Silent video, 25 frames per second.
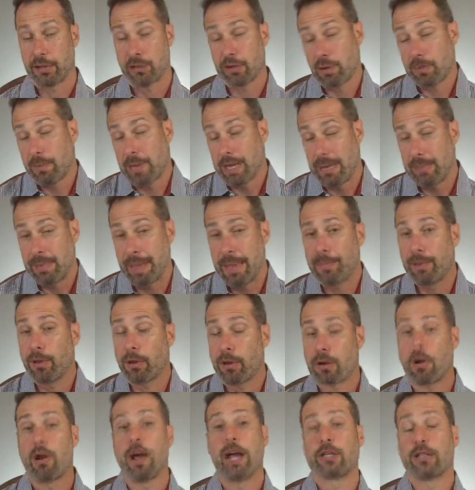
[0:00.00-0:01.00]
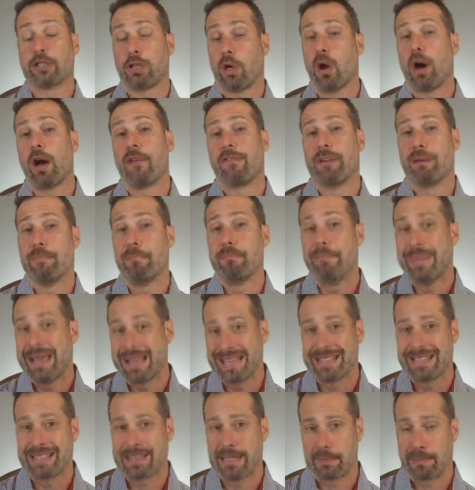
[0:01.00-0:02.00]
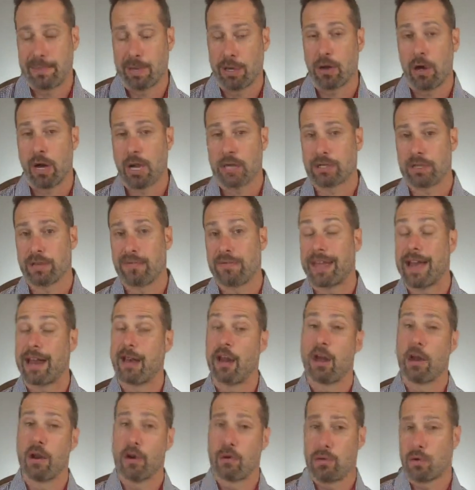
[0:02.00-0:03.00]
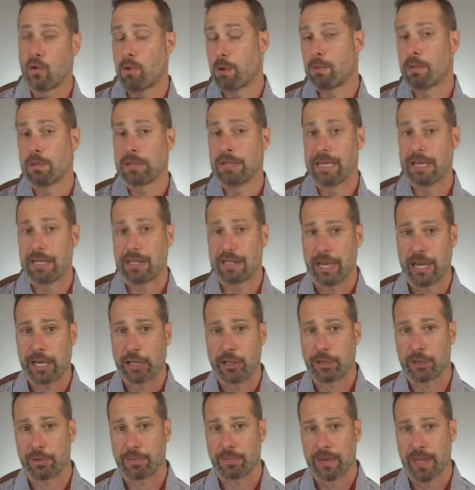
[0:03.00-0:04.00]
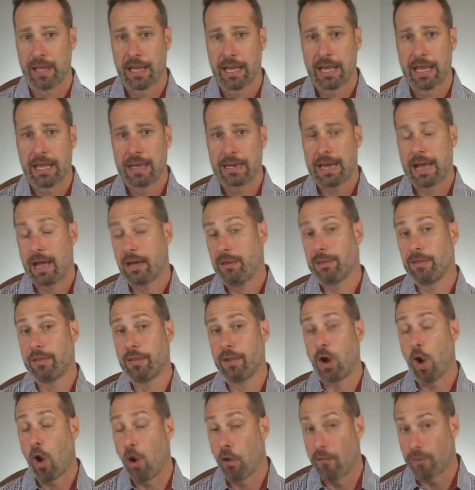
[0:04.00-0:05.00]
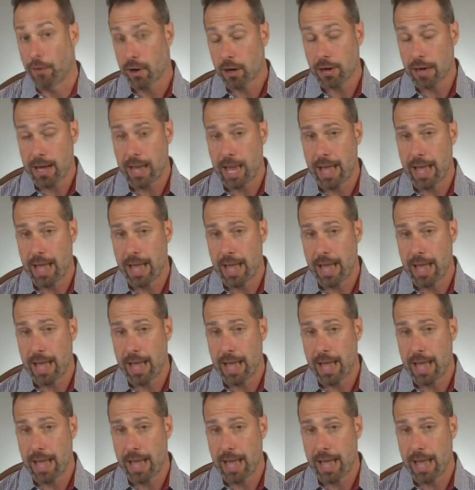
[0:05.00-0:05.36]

And so many people are actually often missed because of that normal TSH. Now, overt